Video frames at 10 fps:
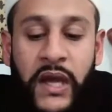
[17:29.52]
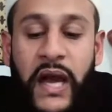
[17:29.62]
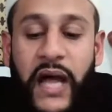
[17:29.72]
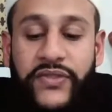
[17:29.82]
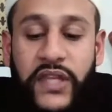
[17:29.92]

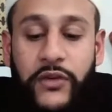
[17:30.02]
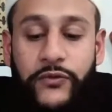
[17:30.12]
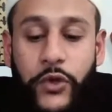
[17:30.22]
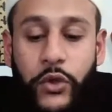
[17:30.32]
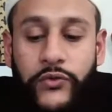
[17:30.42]
Had these
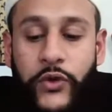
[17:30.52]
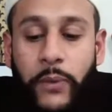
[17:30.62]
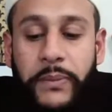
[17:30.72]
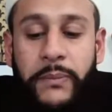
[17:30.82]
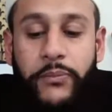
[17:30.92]
views not
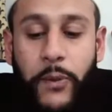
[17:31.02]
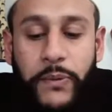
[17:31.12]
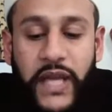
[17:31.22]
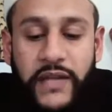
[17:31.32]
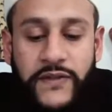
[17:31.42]
been
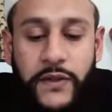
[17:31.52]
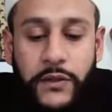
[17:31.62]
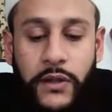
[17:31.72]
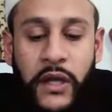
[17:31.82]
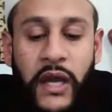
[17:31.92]
propagated,
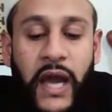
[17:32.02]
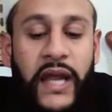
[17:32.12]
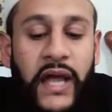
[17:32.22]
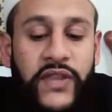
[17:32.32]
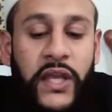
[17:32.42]
and
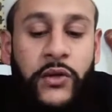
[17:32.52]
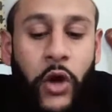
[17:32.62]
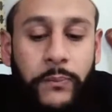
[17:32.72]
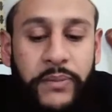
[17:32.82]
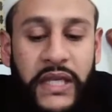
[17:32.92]
had they
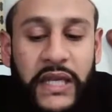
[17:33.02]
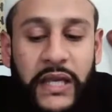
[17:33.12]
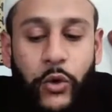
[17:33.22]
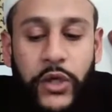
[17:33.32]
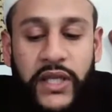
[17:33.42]
not been a
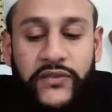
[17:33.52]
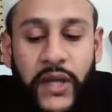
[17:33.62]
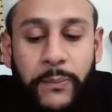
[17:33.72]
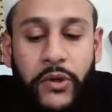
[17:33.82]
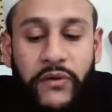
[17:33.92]
good
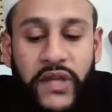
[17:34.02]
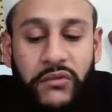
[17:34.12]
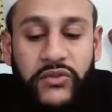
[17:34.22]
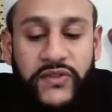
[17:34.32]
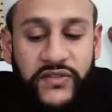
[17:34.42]
example of
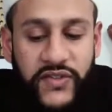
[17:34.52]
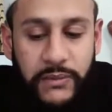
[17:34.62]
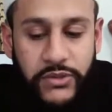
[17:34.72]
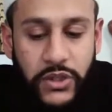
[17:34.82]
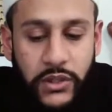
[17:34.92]
devil's
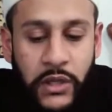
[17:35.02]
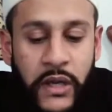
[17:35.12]
deception,